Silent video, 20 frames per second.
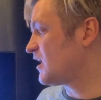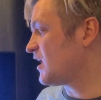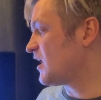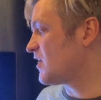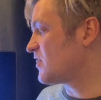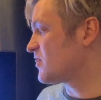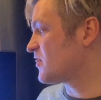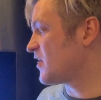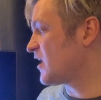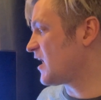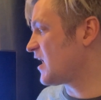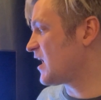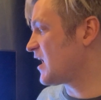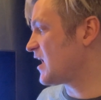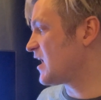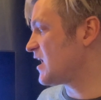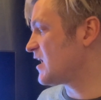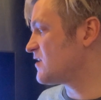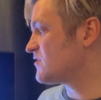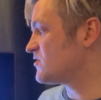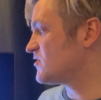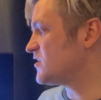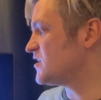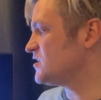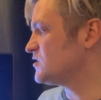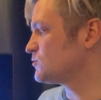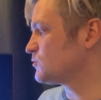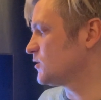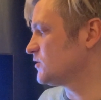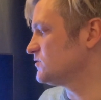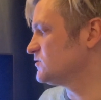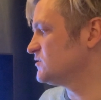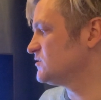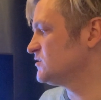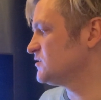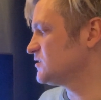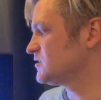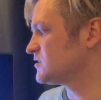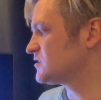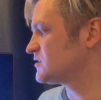And then these
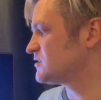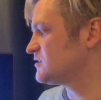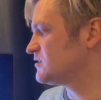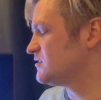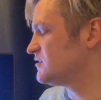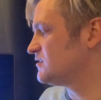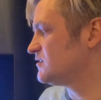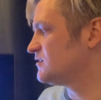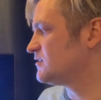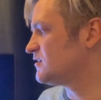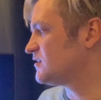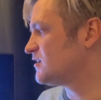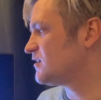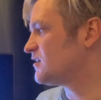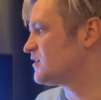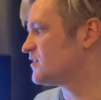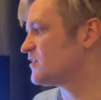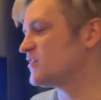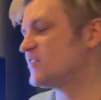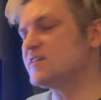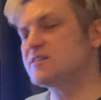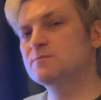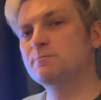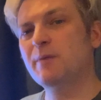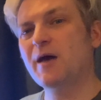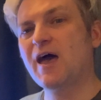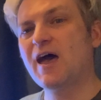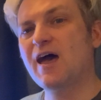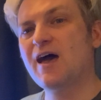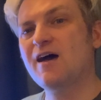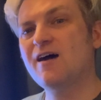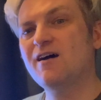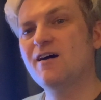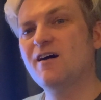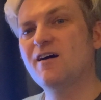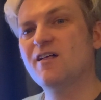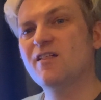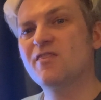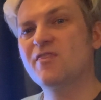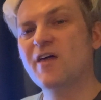ones, this pair,
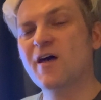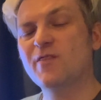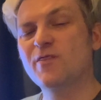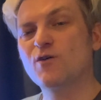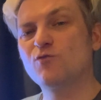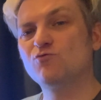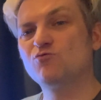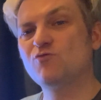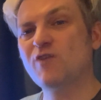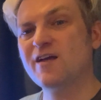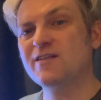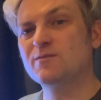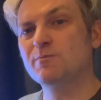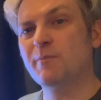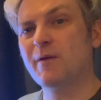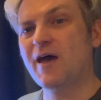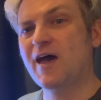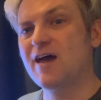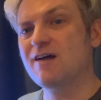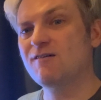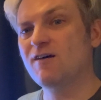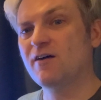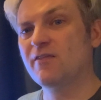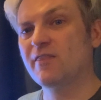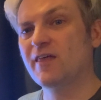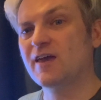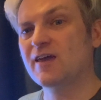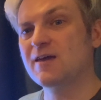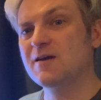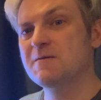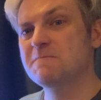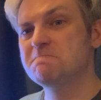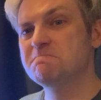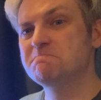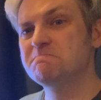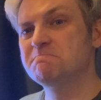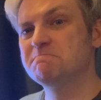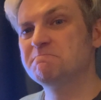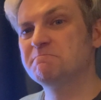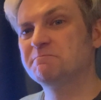they're the red pair, aren't they?
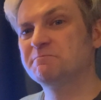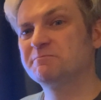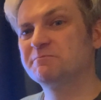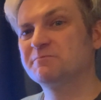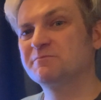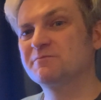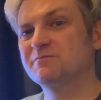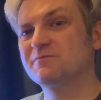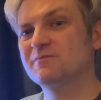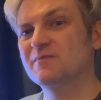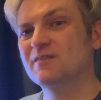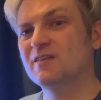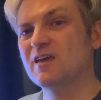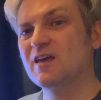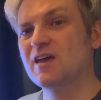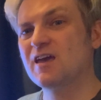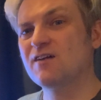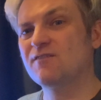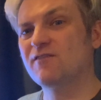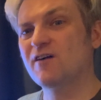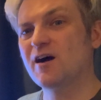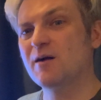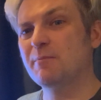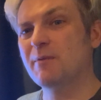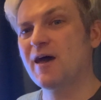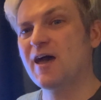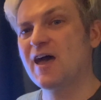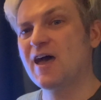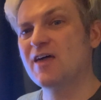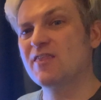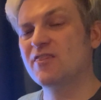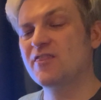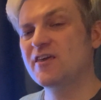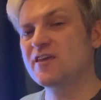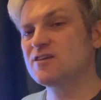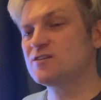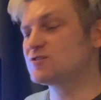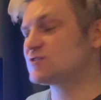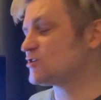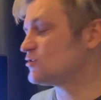If I pair
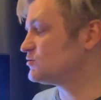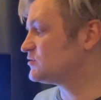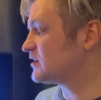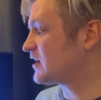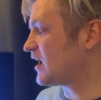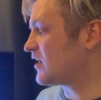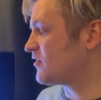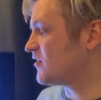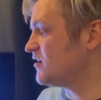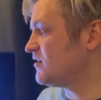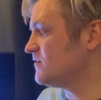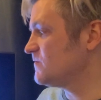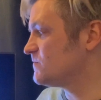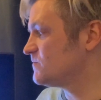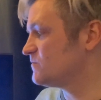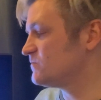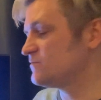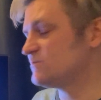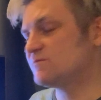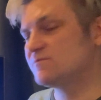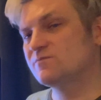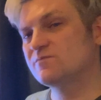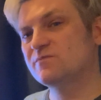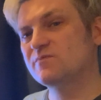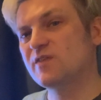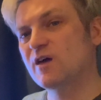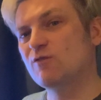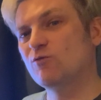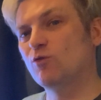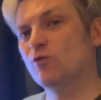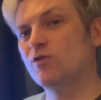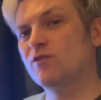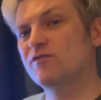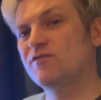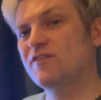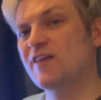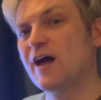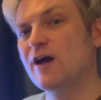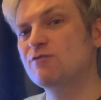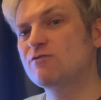these 2 together, they're all the
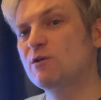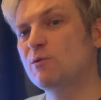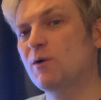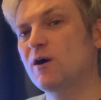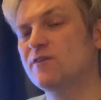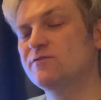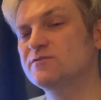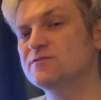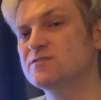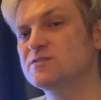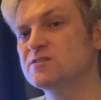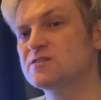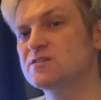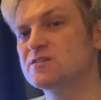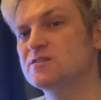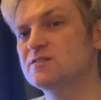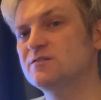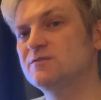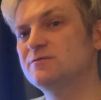flowery ones.